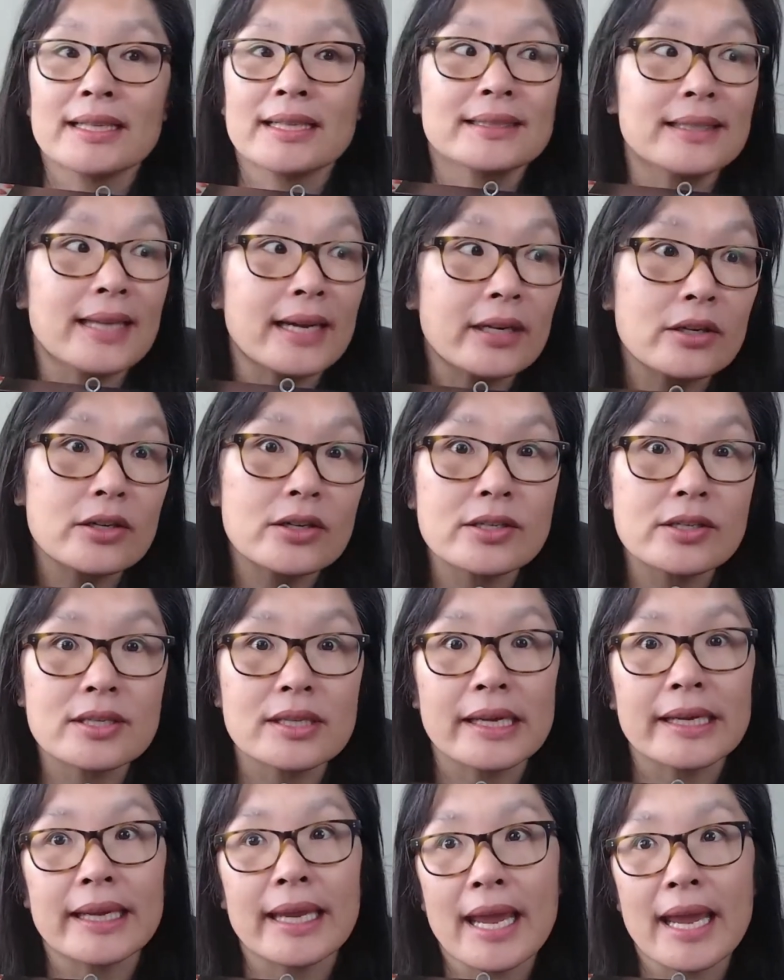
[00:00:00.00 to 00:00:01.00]

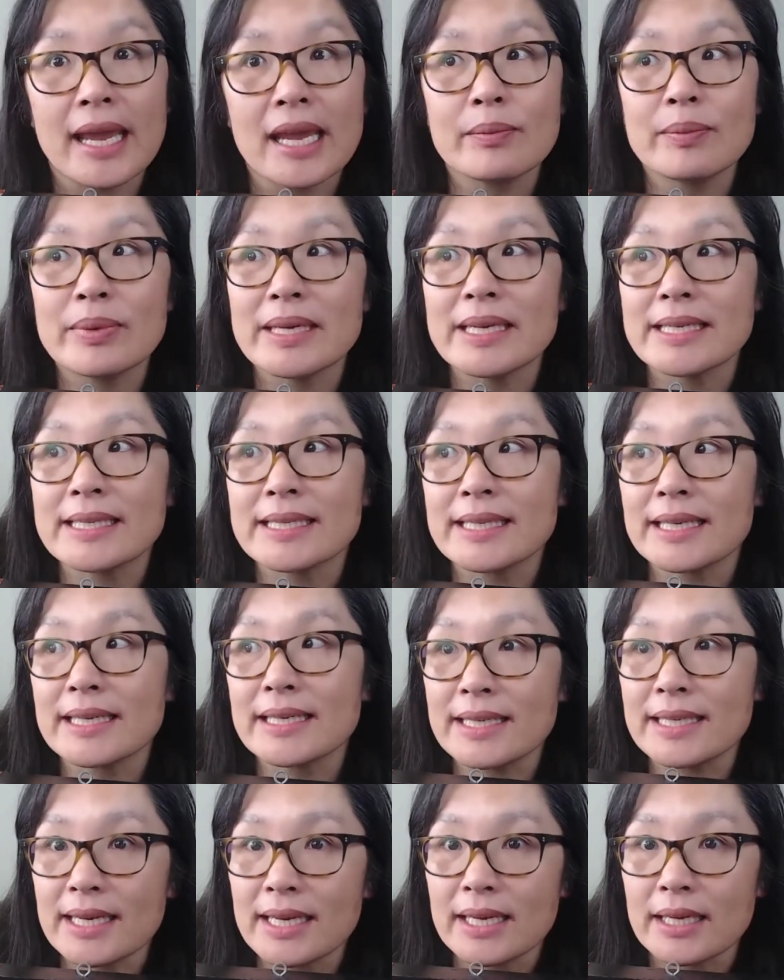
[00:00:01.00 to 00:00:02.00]
Letters like A, B,
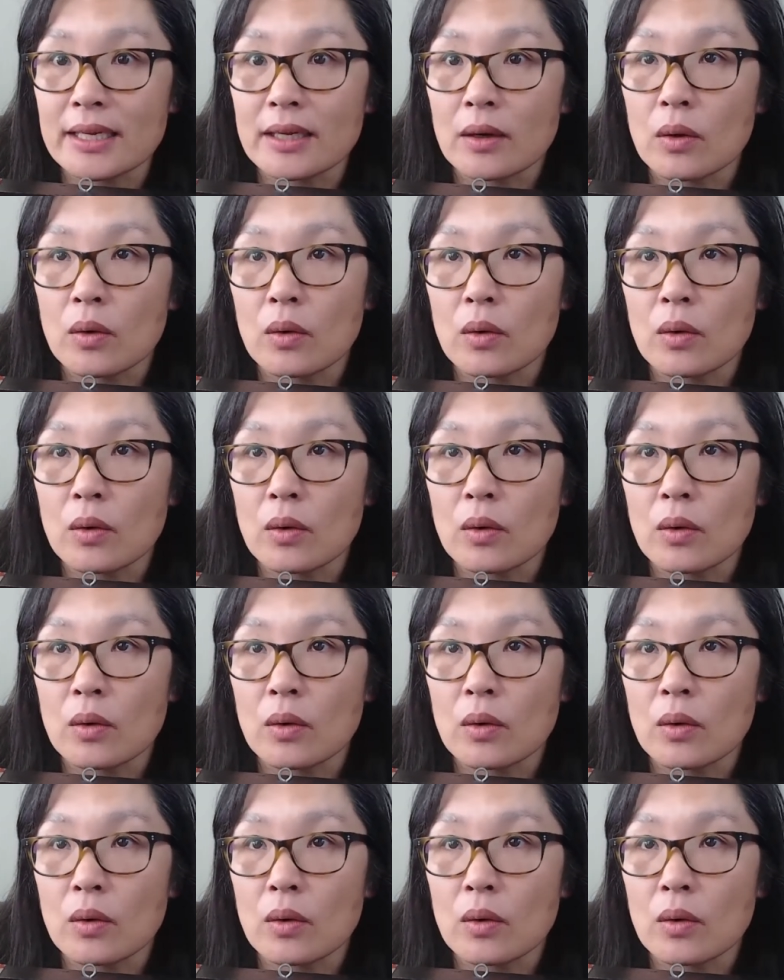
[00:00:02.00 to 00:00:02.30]
C, D,